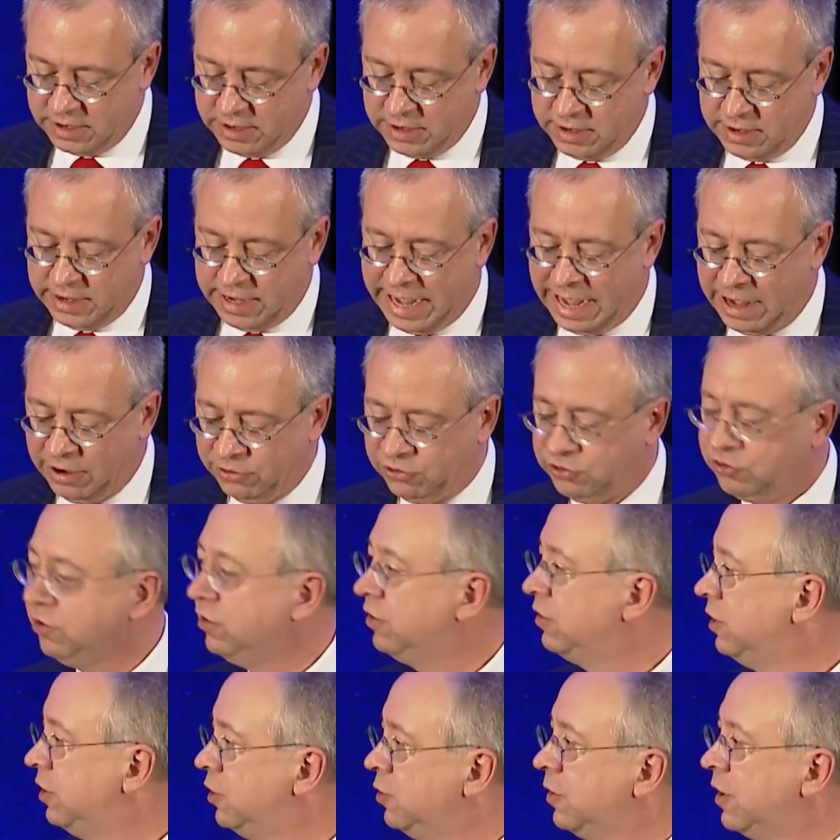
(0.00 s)
how
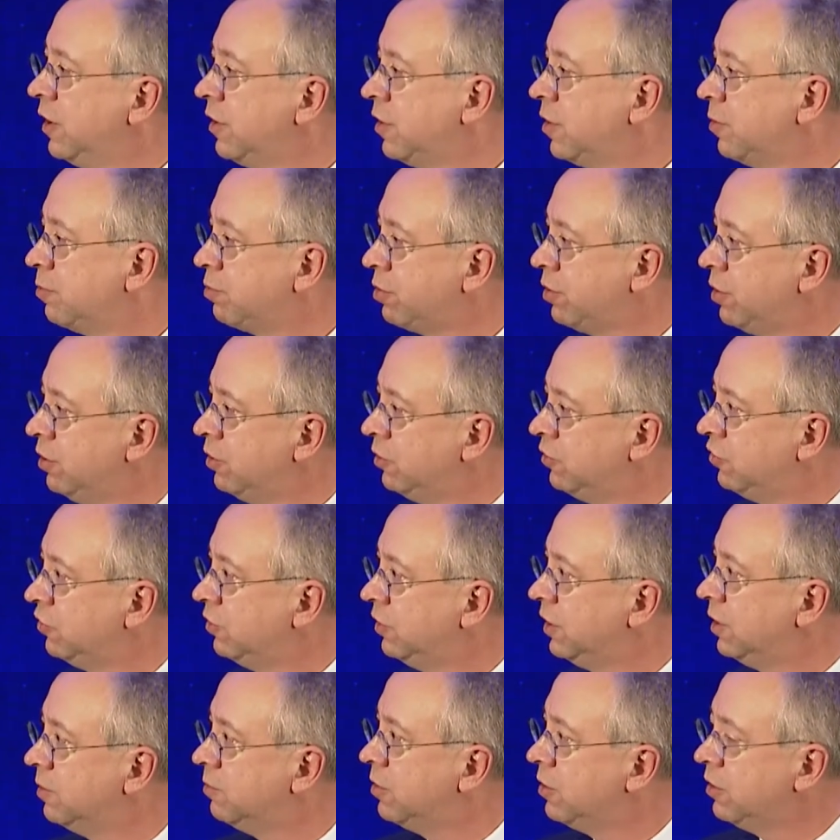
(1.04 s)
should the U.S. approach
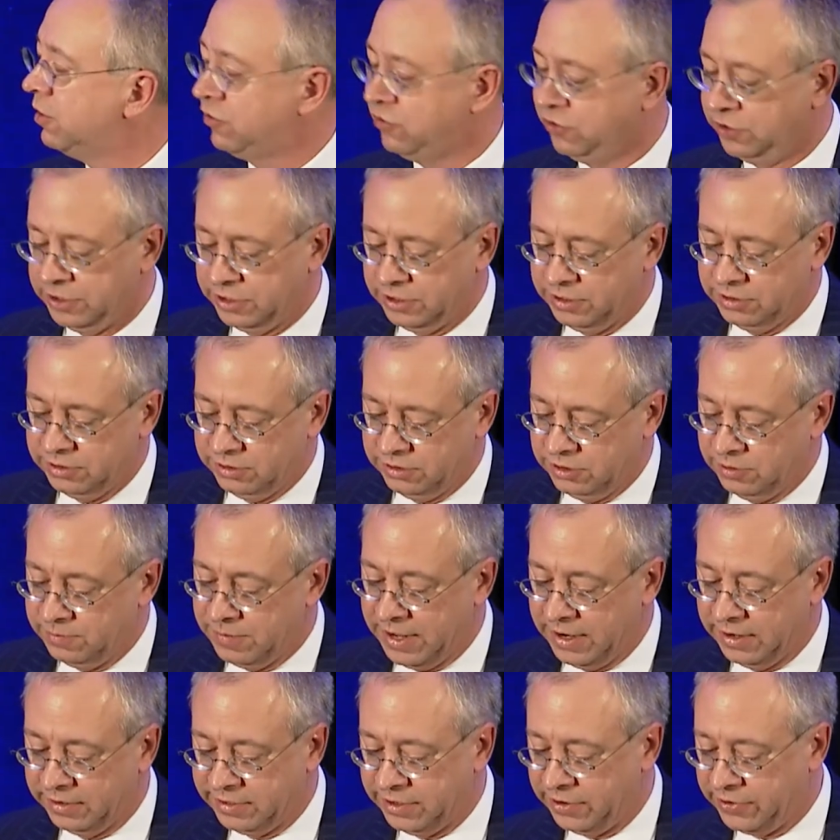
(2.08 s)
the emerging
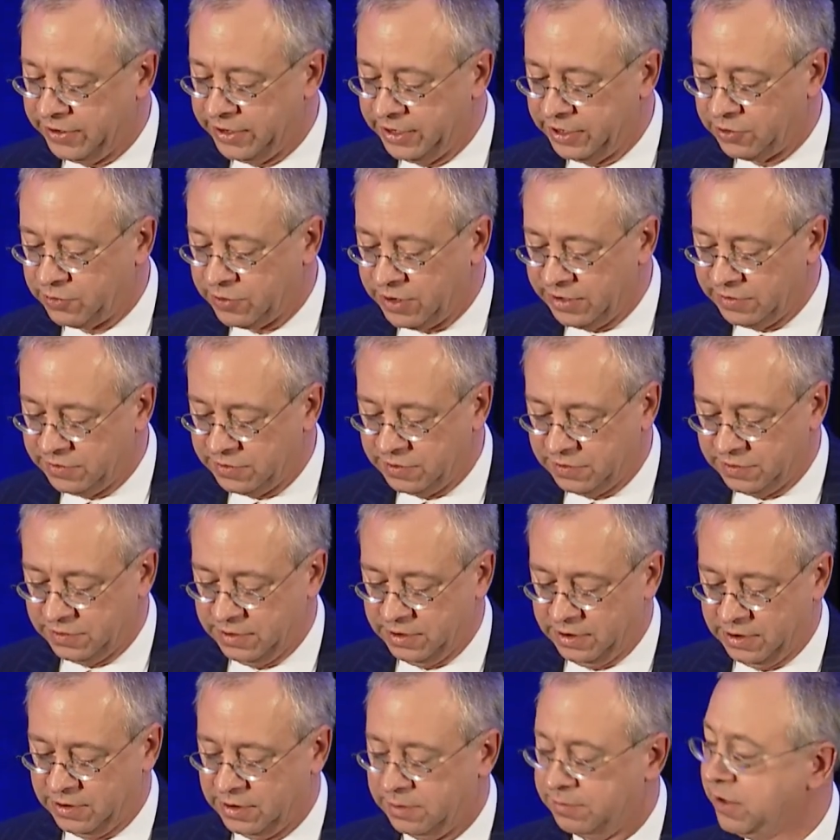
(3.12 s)
humanitarian crisis
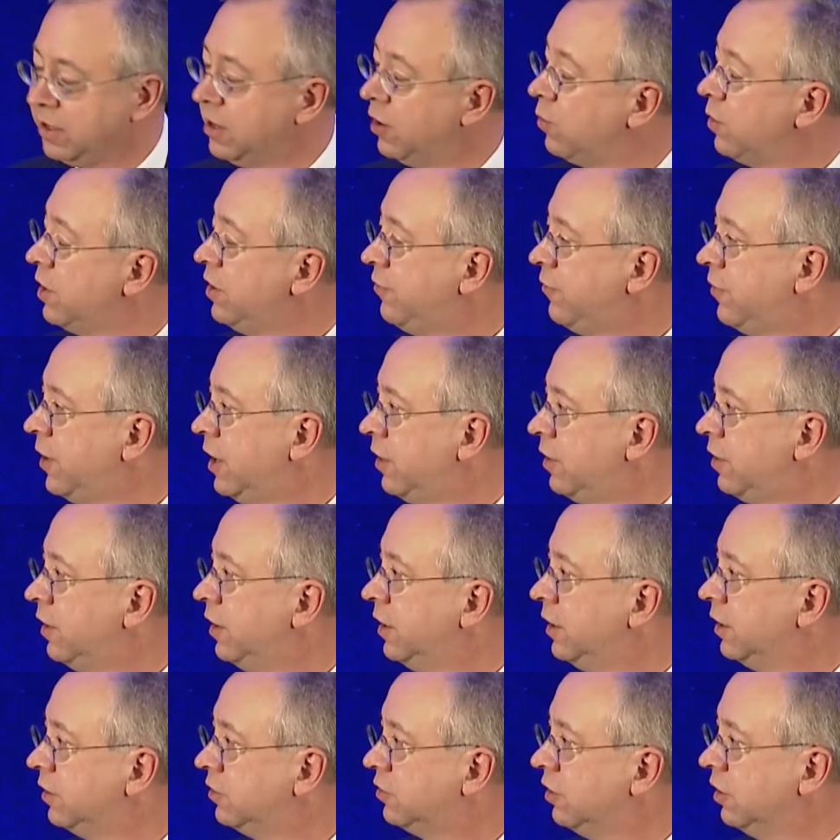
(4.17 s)
there? I mean, are we
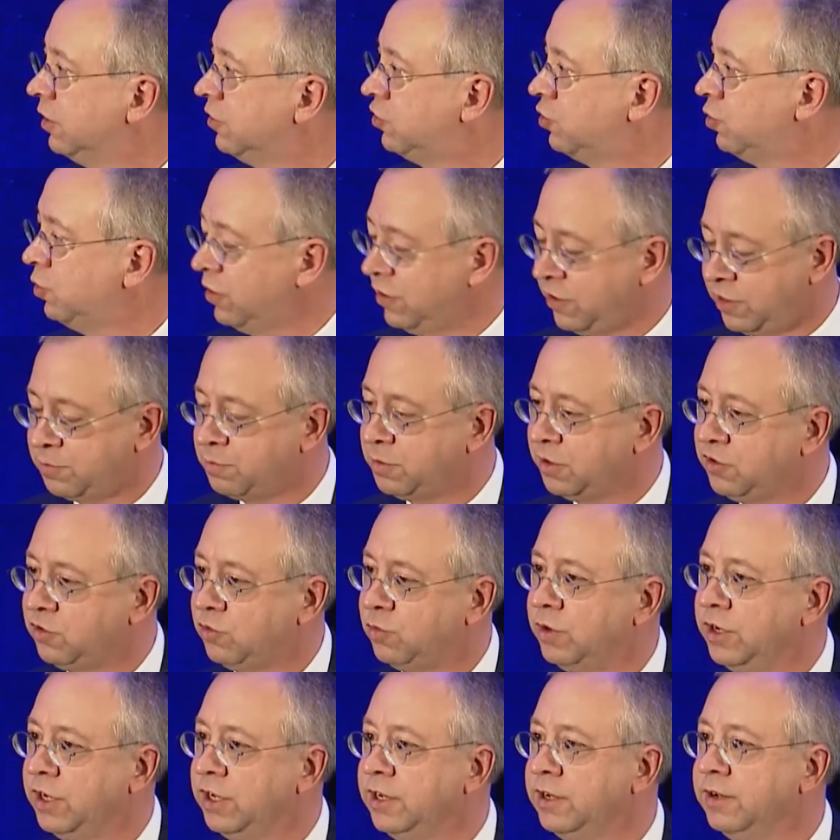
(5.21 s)
facing a choice
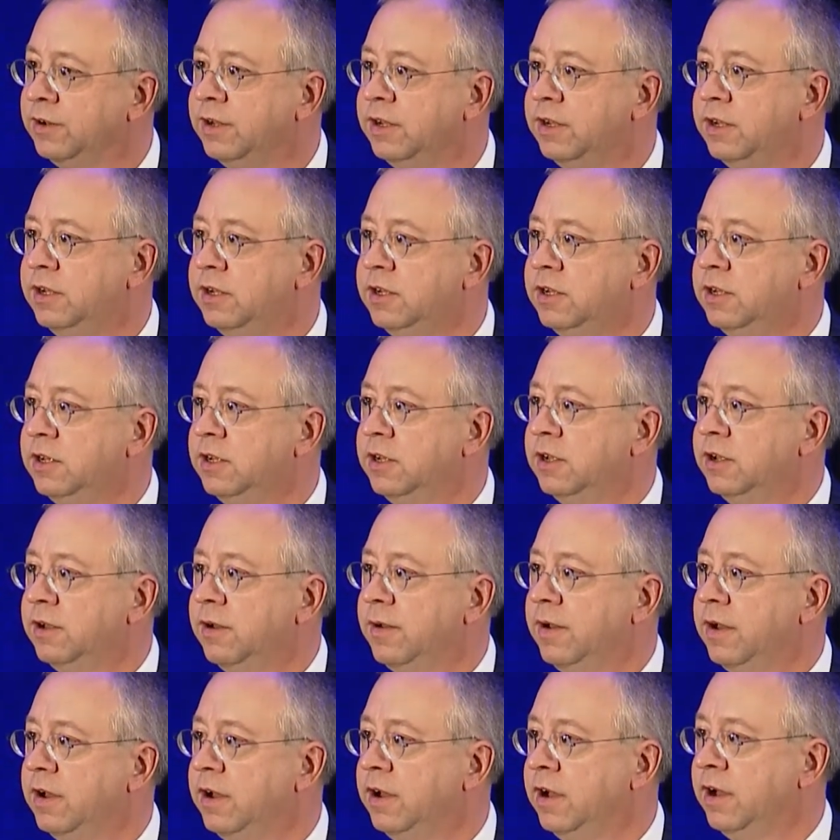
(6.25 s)
between
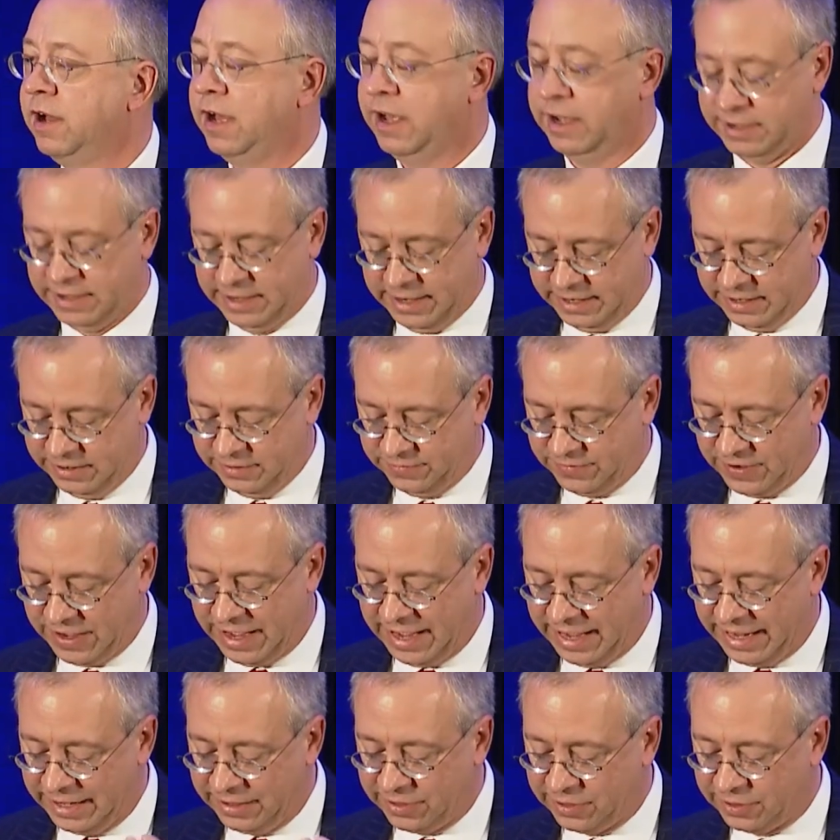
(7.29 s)
a kind of
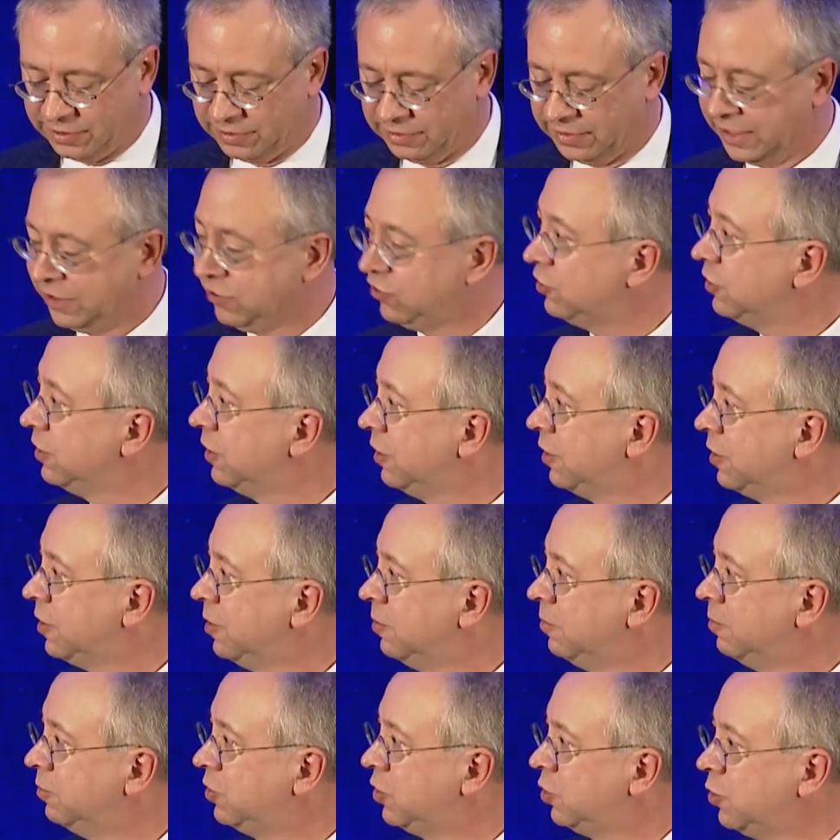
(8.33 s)

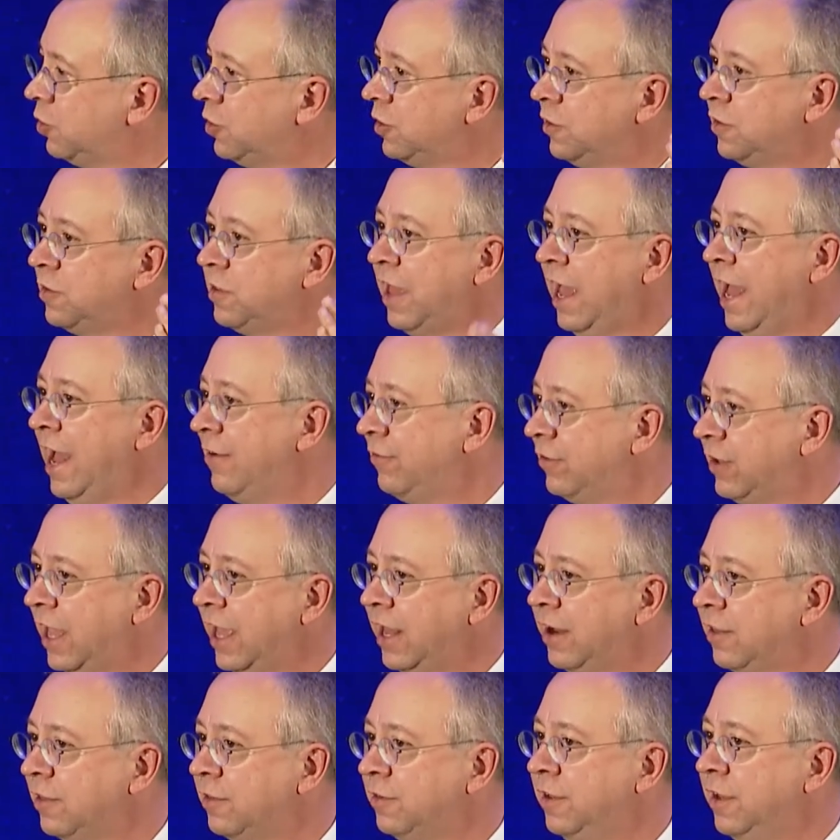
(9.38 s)
isolationism towards
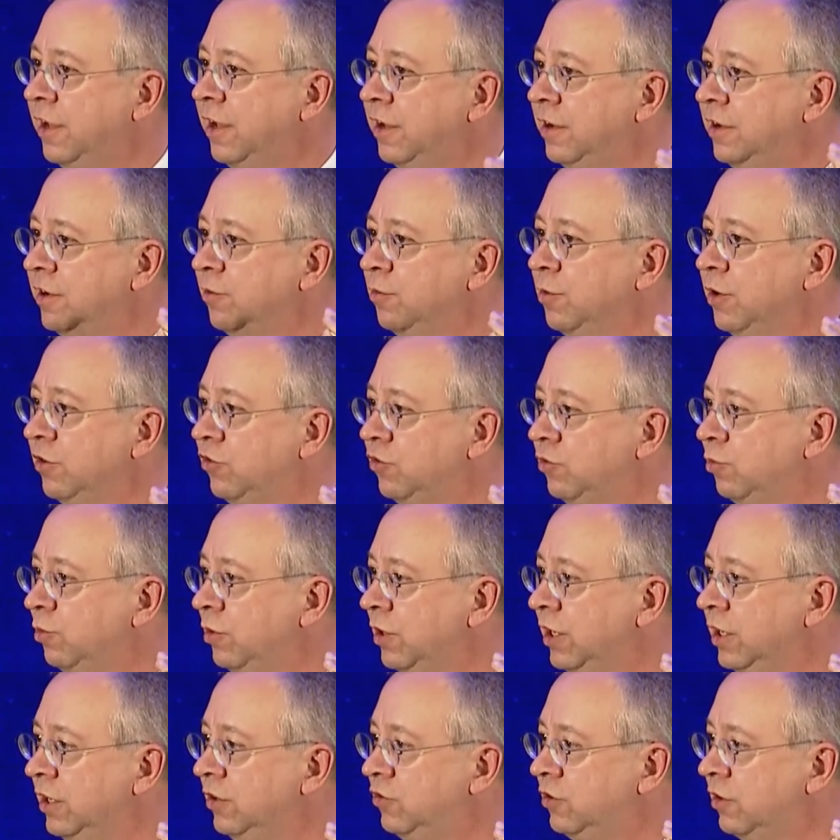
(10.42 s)
Afghanistan in which
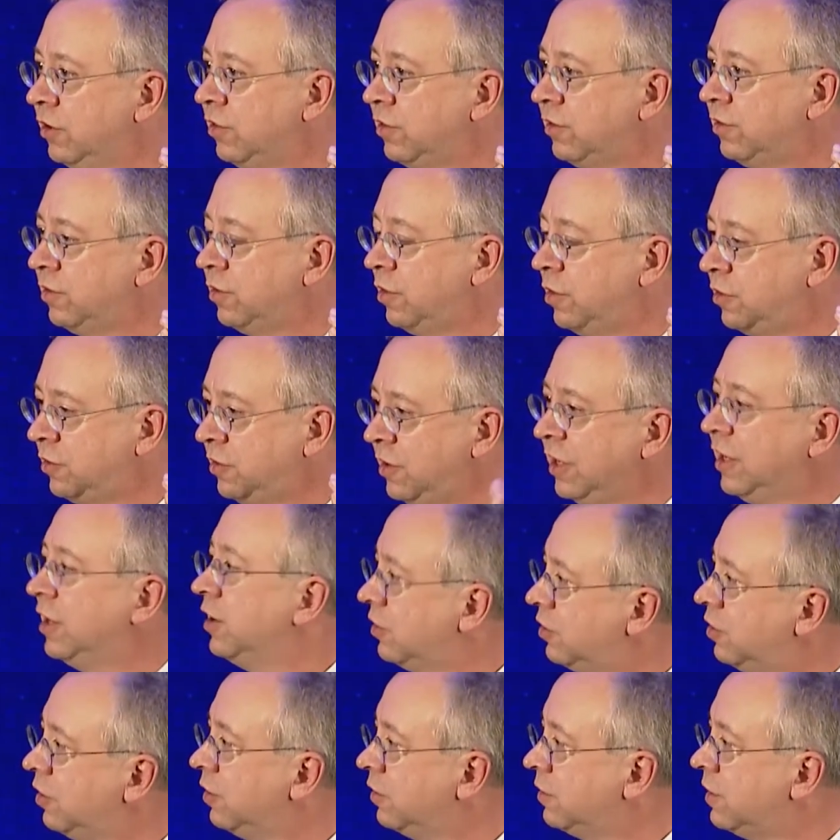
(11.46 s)
we just stick it
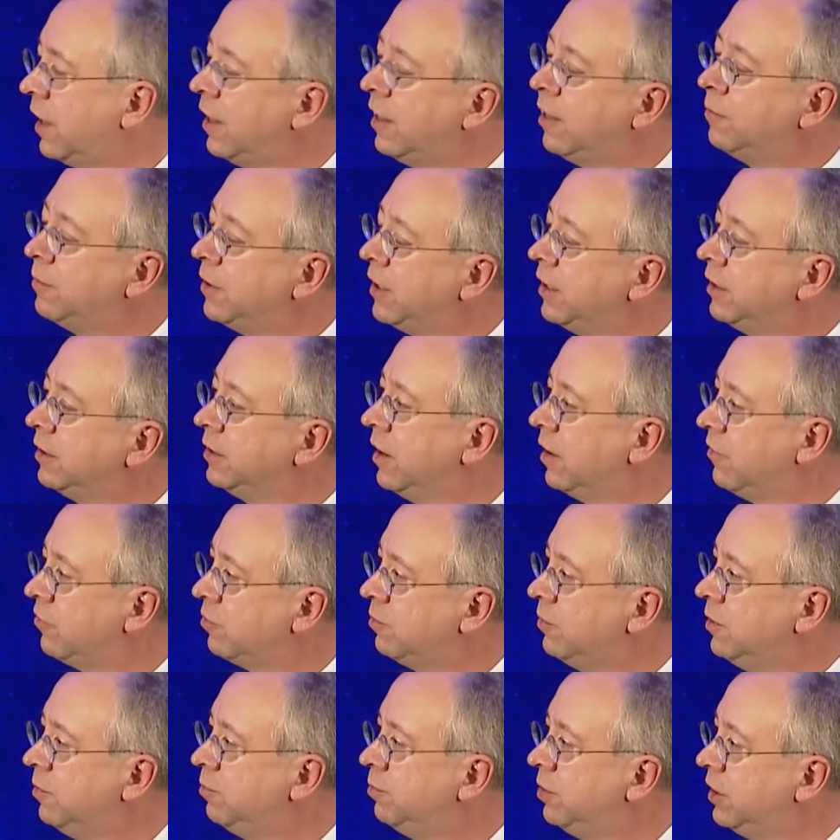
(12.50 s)
to the Taliban
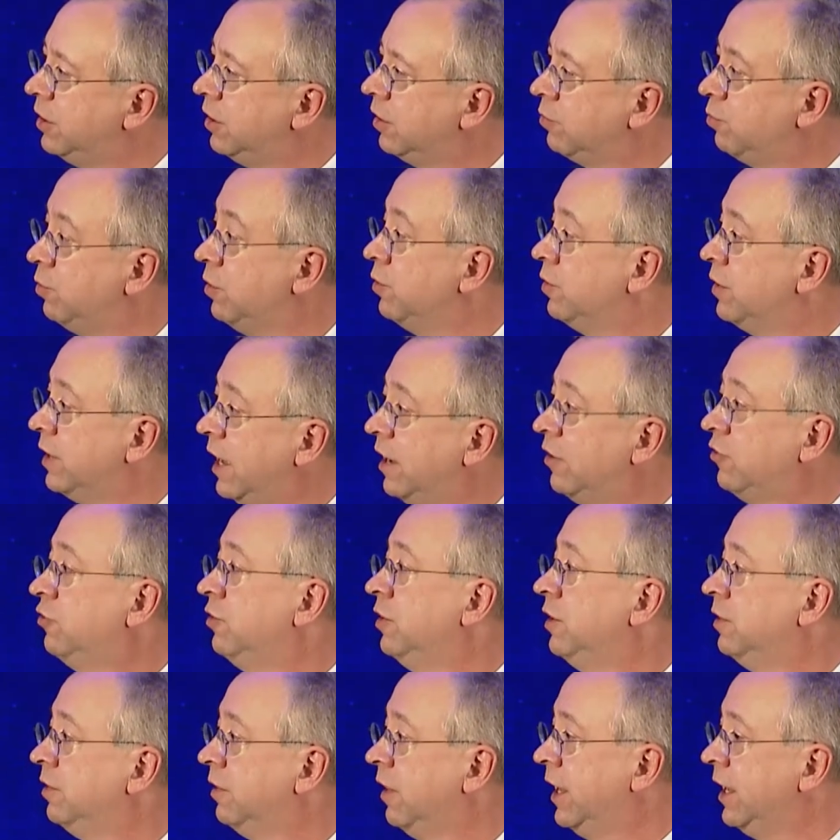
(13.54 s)
government because we would
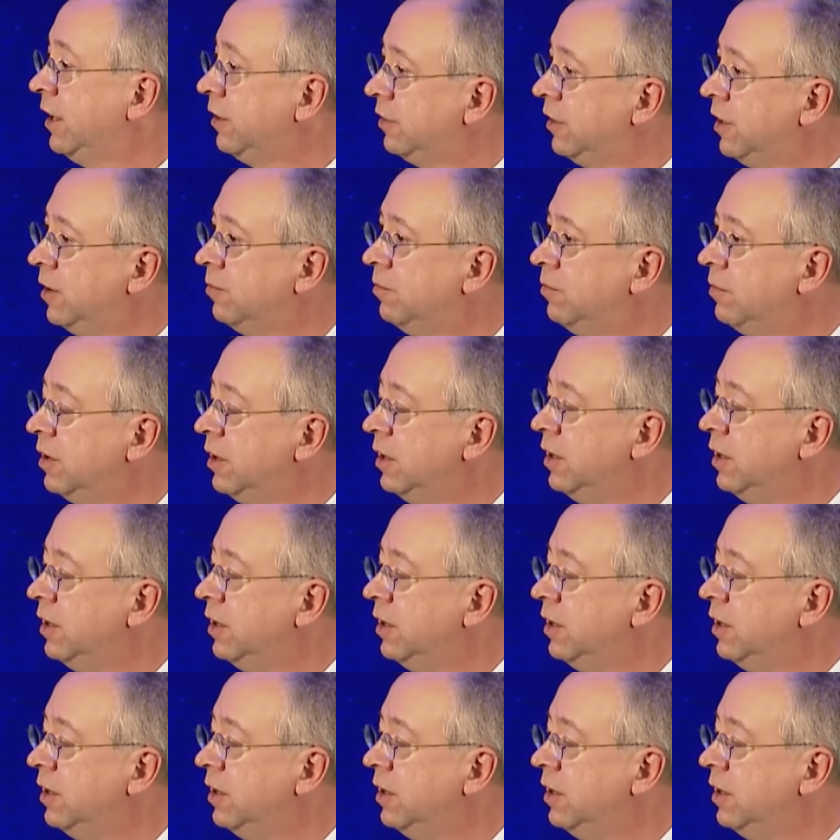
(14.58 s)
actually like them